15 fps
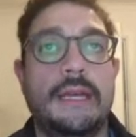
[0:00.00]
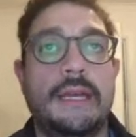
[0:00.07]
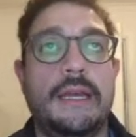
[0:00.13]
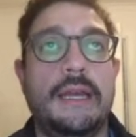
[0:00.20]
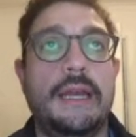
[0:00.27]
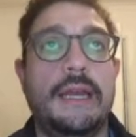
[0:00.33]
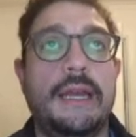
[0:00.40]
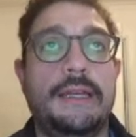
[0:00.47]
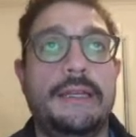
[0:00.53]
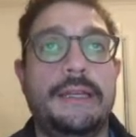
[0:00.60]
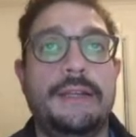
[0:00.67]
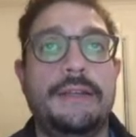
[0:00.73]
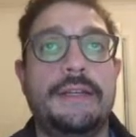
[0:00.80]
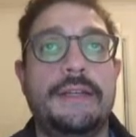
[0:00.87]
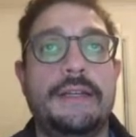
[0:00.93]
And here you
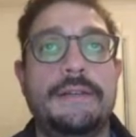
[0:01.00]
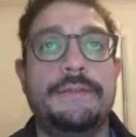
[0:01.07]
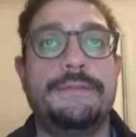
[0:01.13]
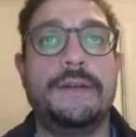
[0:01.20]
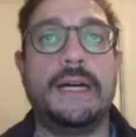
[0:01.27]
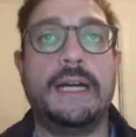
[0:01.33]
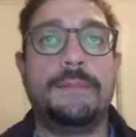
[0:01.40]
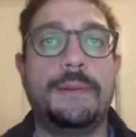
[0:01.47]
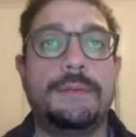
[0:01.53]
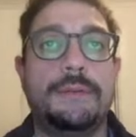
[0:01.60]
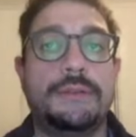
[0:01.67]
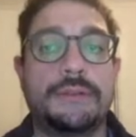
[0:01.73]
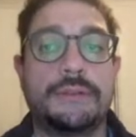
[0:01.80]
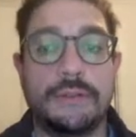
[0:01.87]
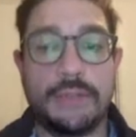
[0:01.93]
can invite people to
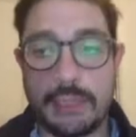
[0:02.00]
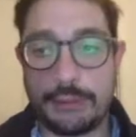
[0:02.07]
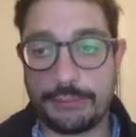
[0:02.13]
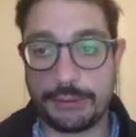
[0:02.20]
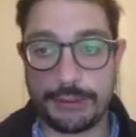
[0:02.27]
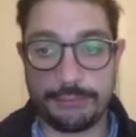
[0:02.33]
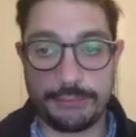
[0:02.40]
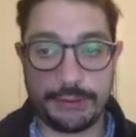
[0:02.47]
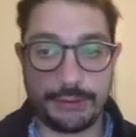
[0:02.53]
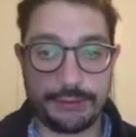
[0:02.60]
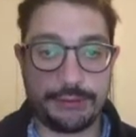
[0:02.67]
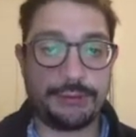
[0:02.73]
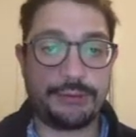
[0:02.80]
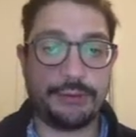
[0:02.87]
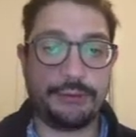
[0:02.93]
collaborate with you.
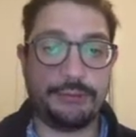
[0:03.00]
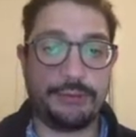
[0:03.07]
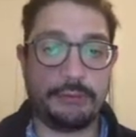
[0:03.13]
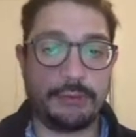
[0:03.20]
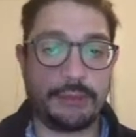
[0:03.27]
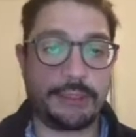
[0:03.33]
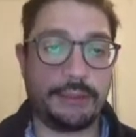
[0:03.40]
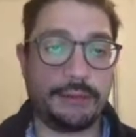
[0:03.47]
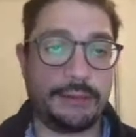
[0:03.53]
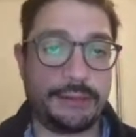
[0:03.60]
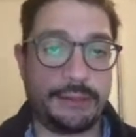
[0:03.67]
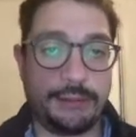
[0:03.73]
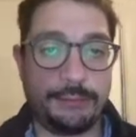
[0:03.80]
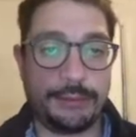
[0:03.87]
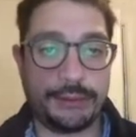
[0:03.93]
So if you're working on a team
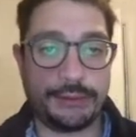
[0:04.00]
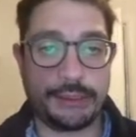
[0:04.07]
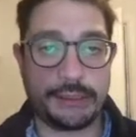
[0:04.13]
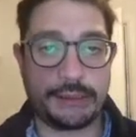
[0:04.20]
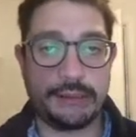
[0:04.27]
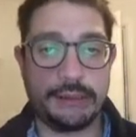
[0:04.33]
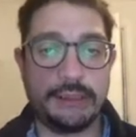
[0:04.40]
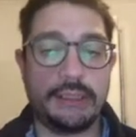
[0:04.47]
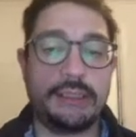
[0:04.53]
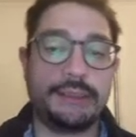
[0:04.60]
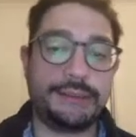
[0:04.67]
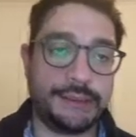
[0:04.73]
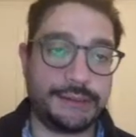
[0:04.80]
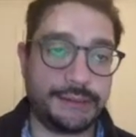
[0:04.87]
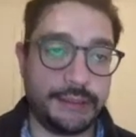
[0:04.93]
project,
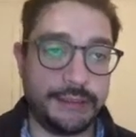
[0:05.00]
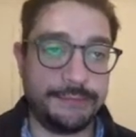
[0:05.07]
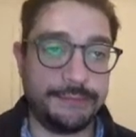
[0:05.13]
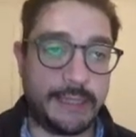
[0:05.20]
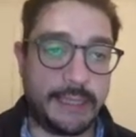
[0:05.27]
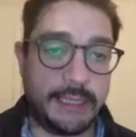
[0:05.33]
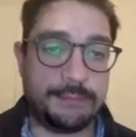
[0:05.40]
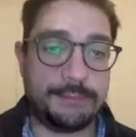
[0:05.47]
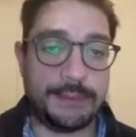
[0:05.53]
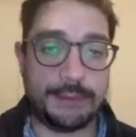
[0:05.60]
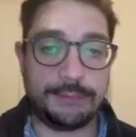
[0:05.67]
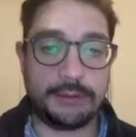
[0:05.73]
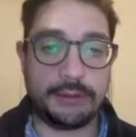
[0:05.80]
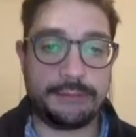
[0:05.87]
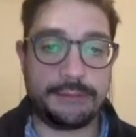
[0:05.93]
just invite people
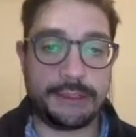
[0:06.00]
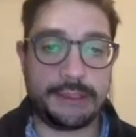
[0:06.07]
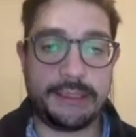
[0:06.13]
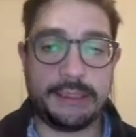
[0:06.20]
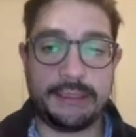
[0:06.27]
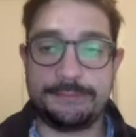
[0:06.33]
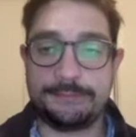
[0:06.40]
over here.